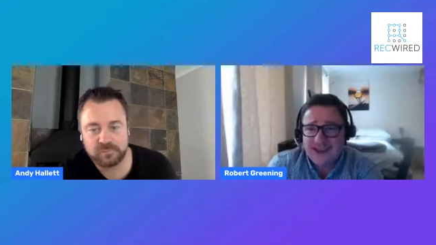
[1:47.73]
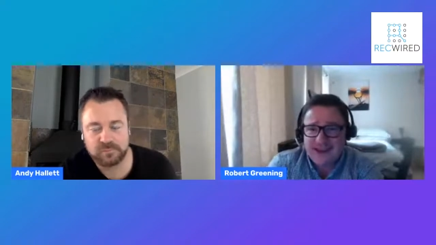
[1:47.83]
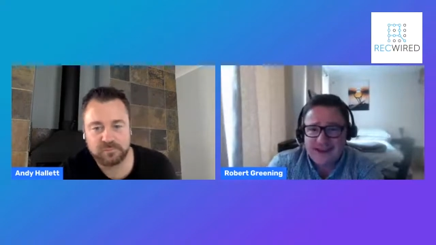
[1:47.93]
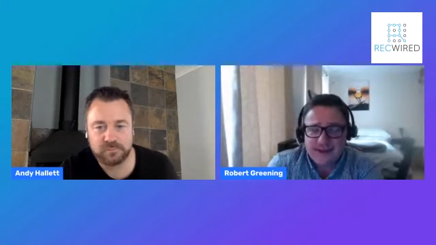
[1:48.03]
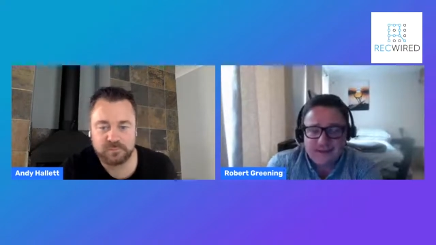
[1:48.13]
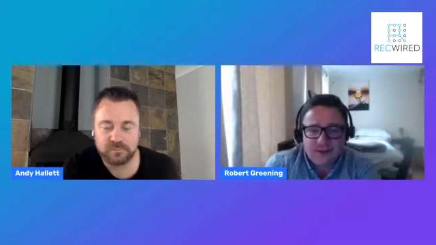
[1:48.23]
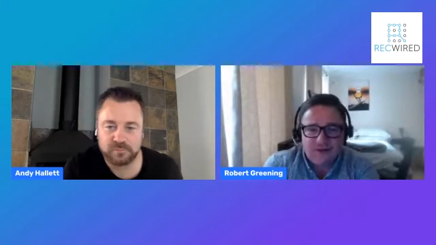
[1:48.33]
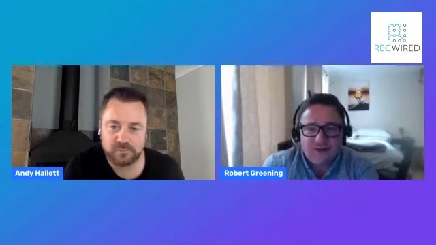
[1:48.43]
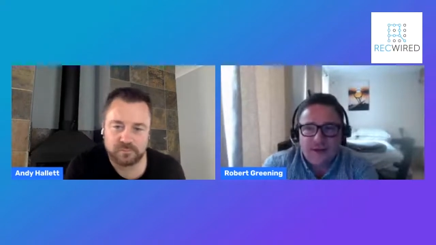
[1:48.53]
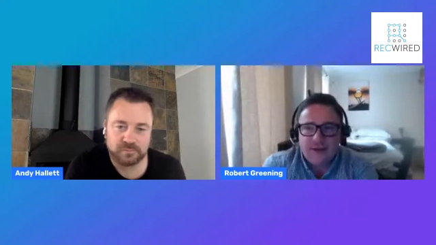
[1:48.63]
Speaker 1: ten years
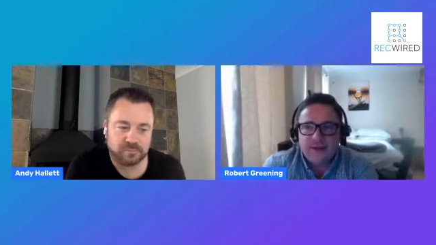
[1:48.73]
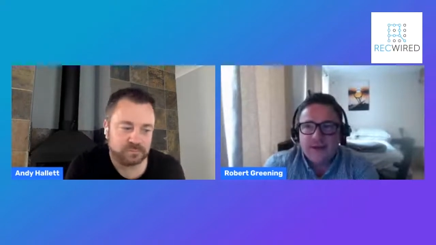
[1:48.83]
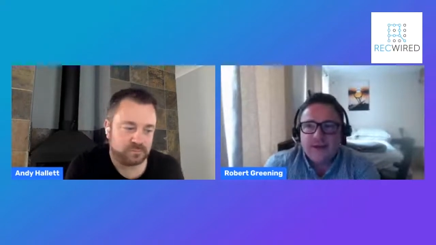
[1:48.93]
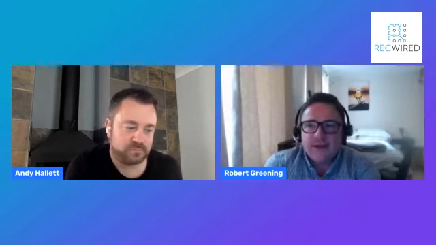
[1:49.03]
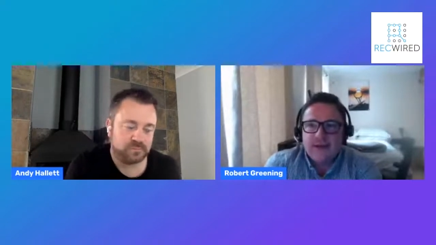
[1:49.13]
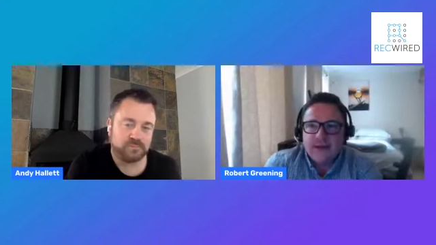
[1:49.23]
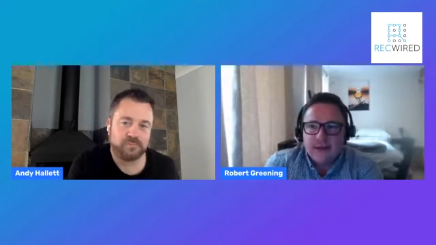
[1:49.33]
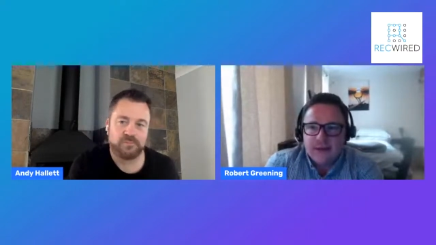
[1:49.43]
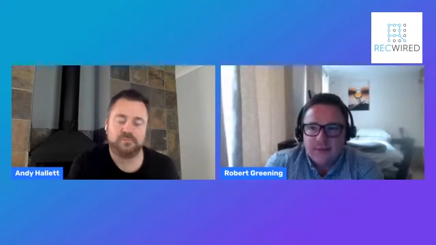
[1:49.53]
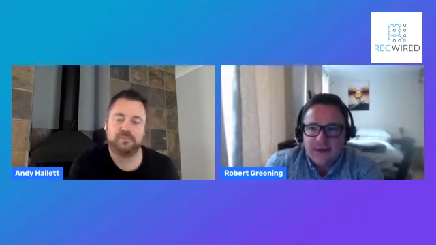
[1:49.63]
this year.
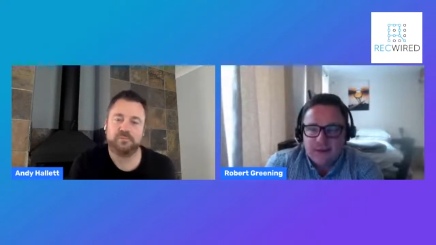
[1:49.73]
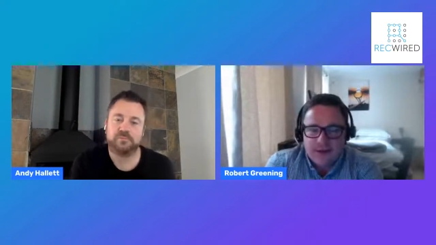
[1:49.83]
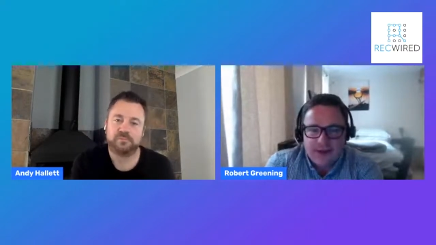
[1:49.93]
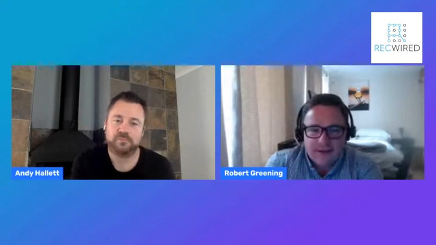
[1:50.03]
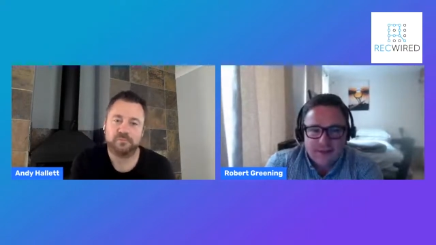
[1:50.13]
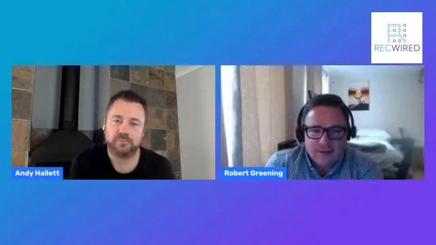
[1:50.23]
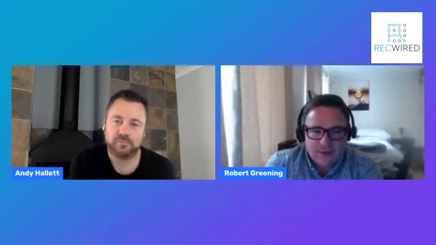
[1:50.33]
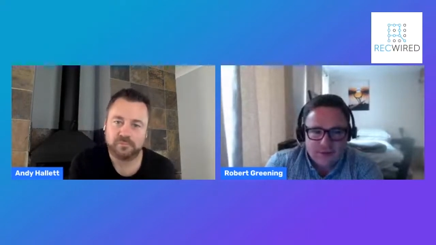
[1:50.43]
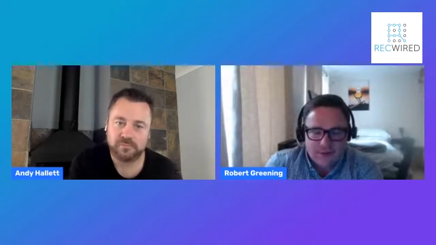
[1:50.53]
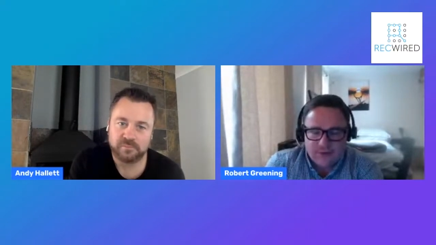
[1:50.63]
Spent three years as a
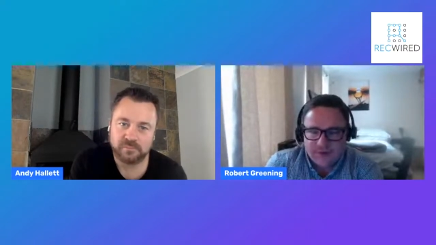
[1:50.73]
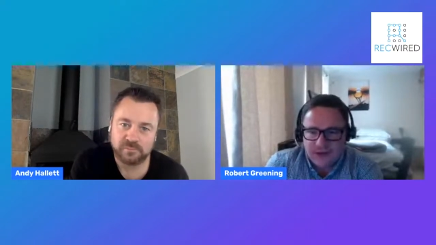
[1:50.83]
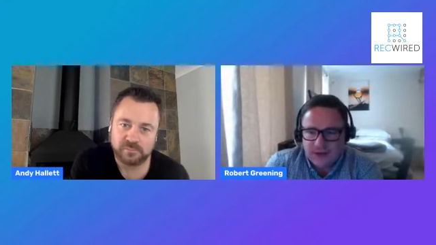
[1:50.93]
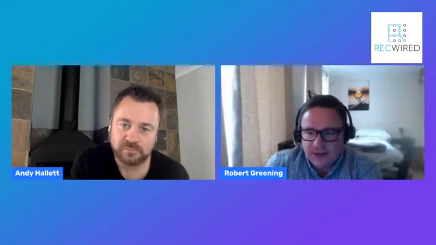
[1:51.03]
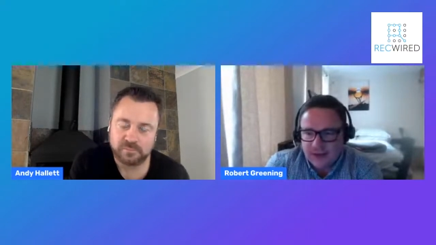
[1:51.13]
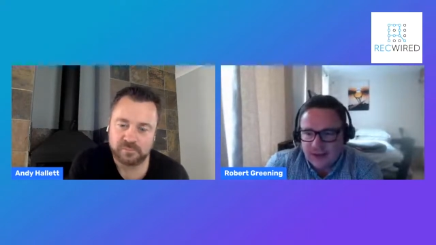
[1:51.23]
recruiter.